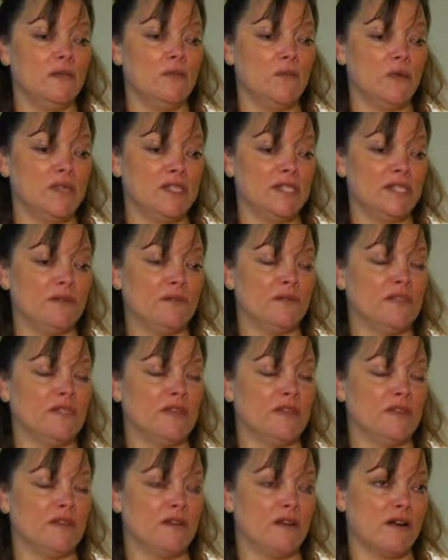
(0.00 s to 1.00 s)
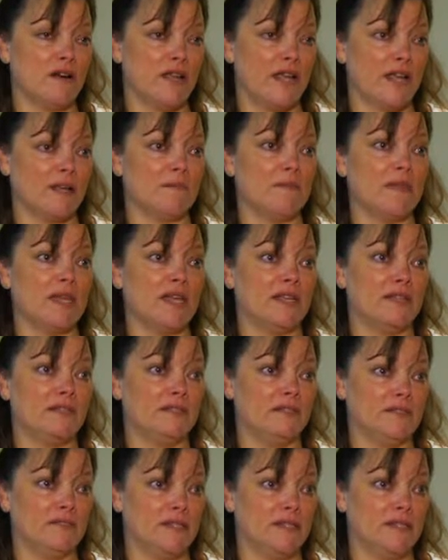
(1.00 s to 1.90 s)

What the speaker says: once he was on the cardiac meds,